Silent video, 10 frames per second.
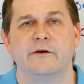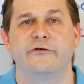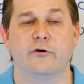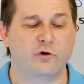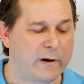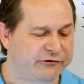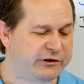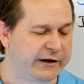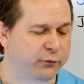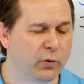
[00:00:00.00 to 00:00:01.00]
So the
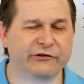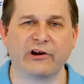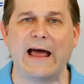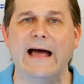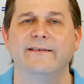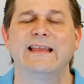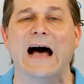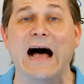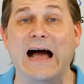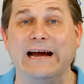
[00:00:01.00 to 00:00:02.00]
question is, which has the
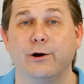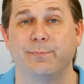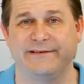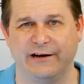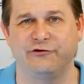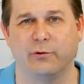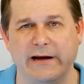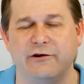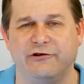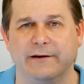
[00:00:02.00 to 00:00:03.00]
higher potential
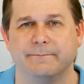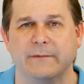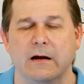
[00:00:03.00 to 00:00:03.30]
energy?